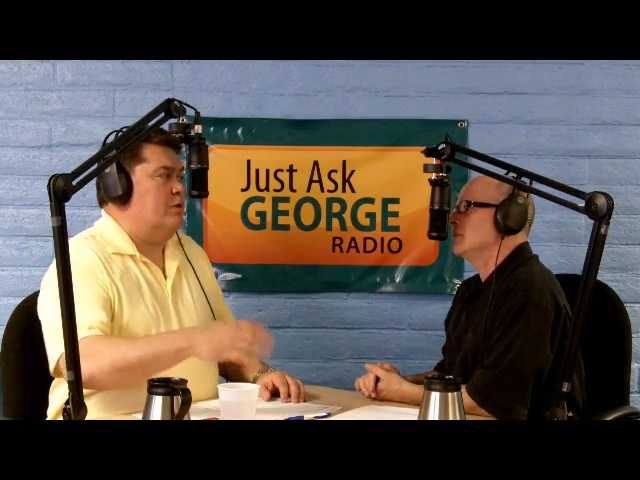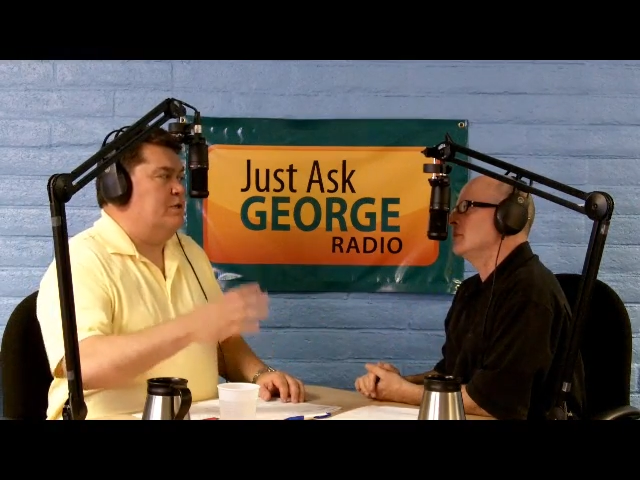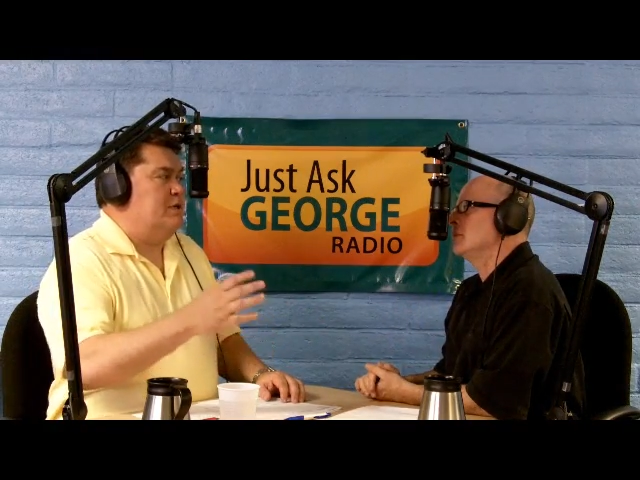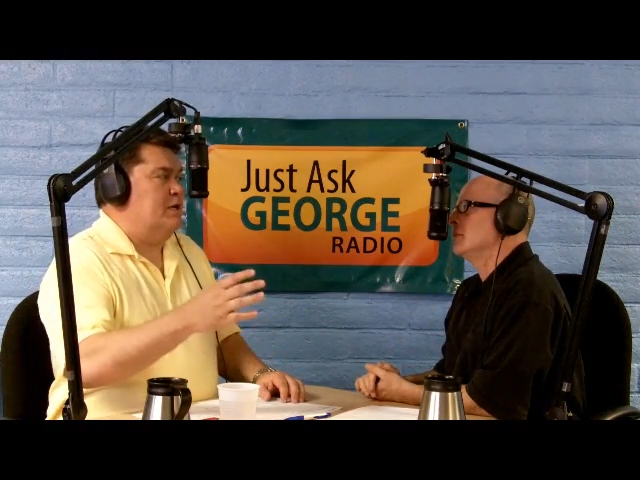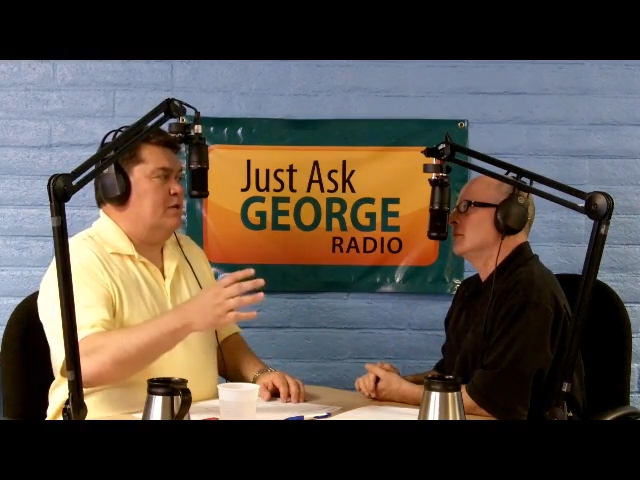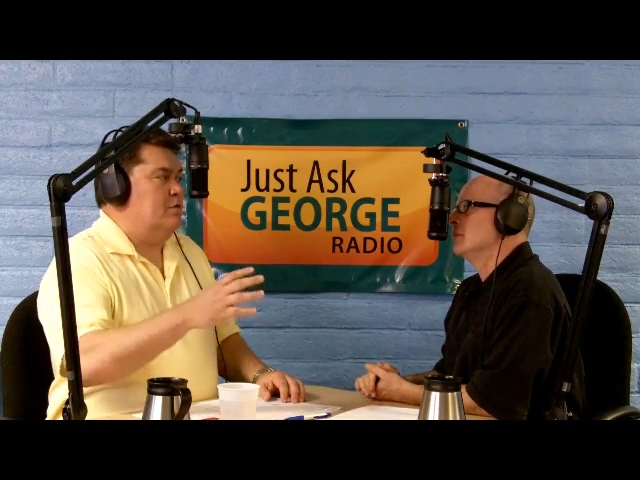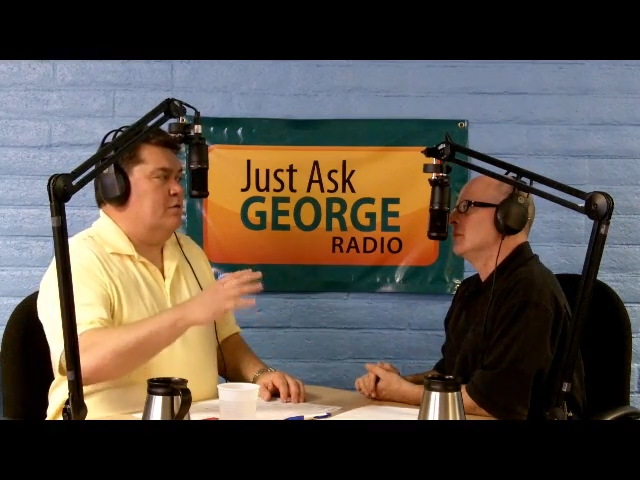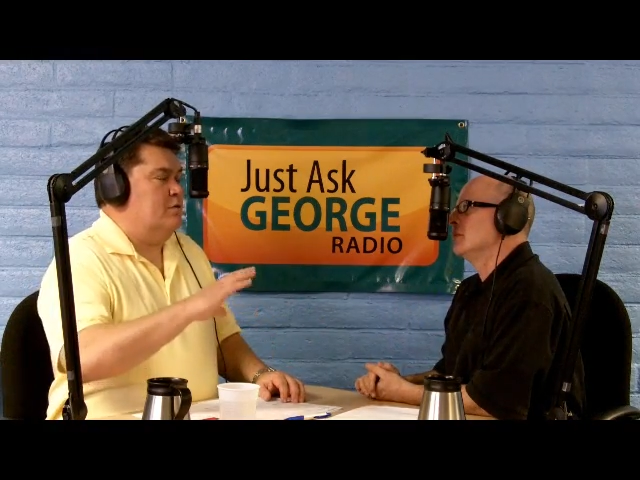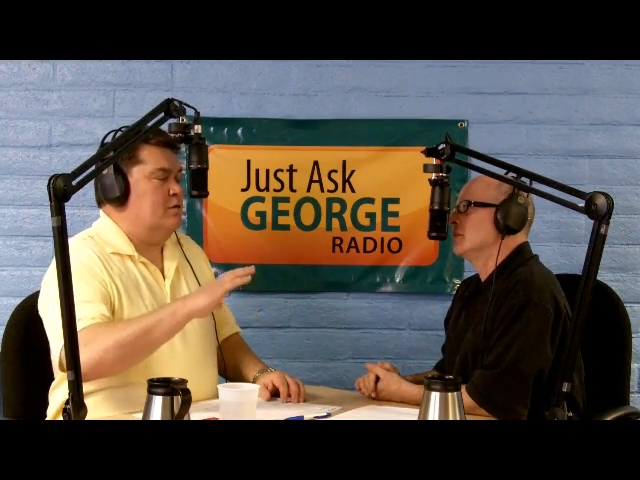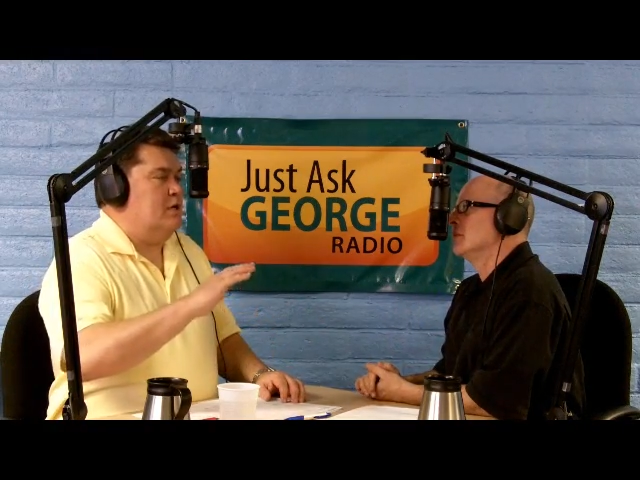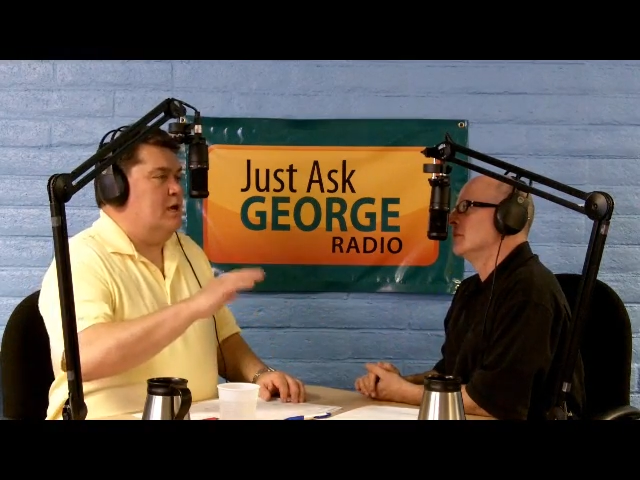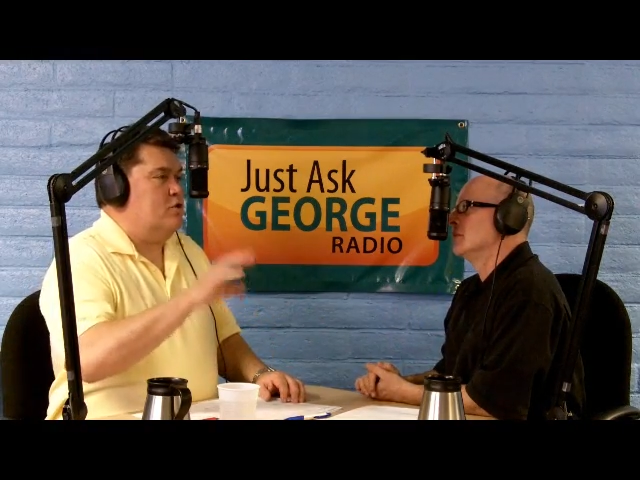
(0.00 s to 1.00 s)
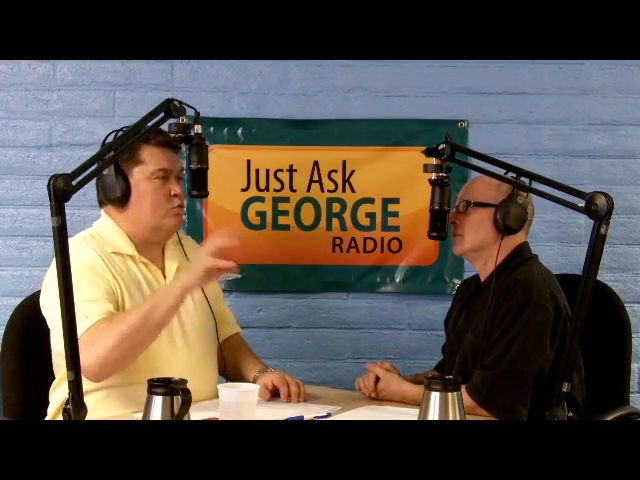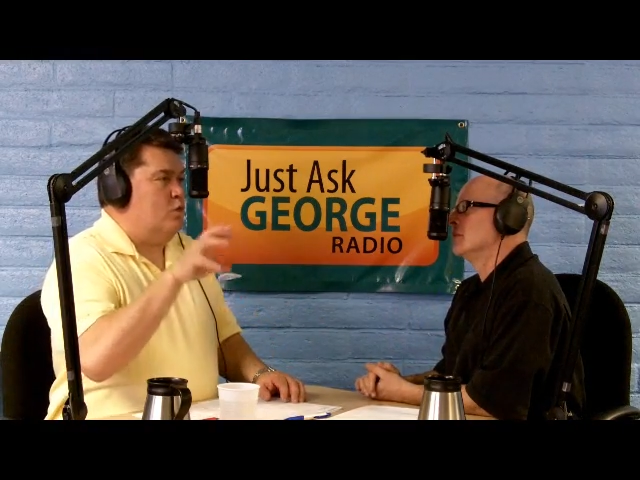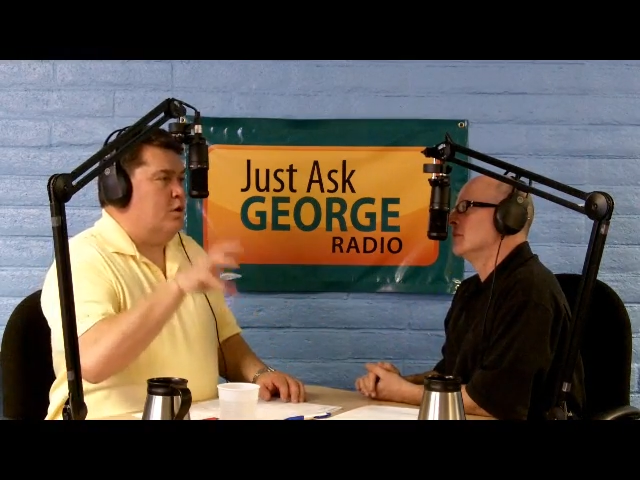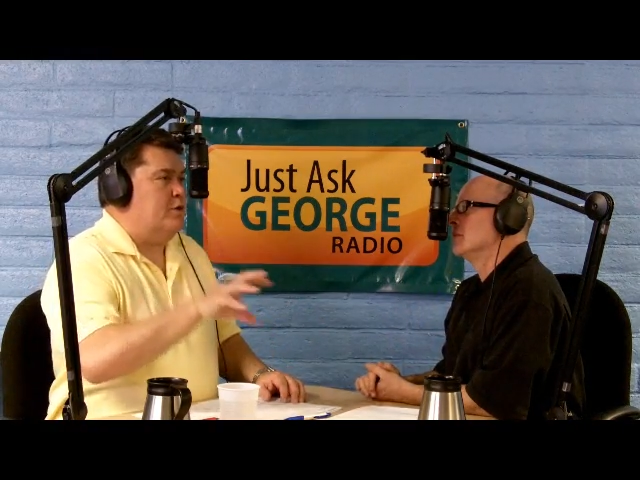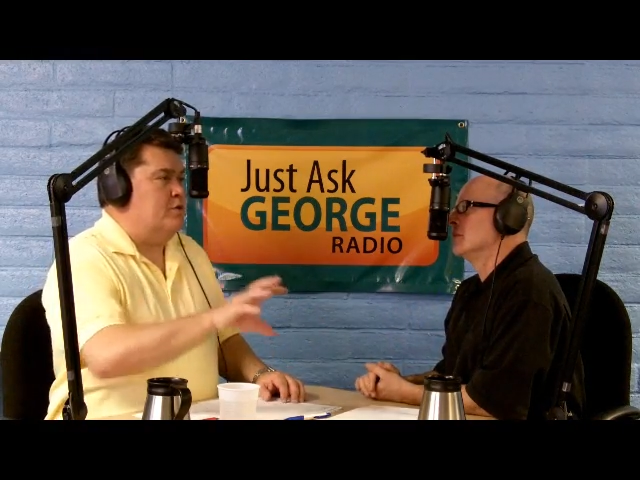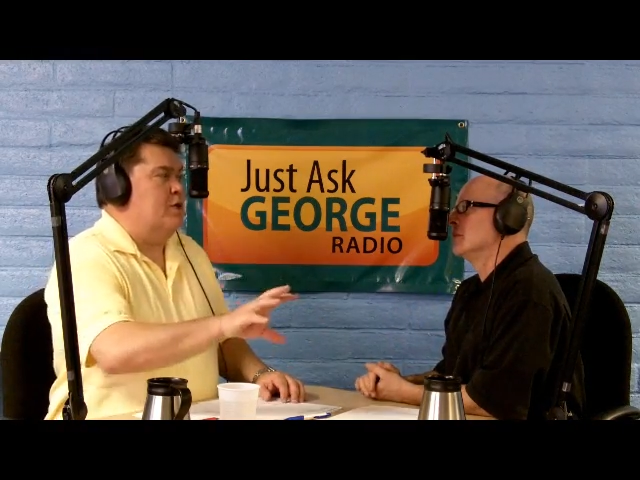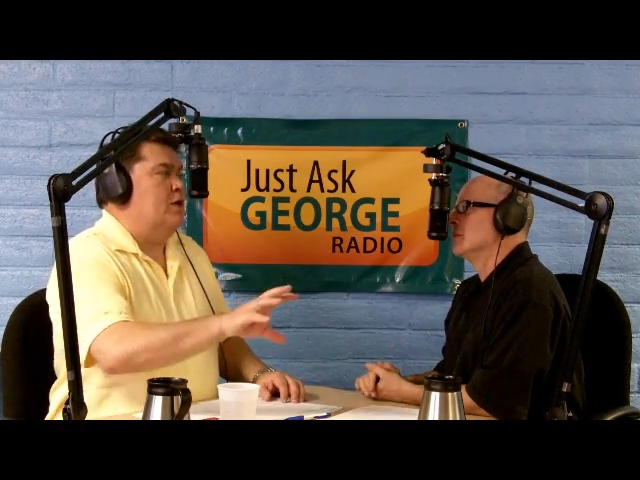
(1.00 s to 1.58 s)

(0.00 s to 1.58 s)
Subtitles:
We take the guesswork is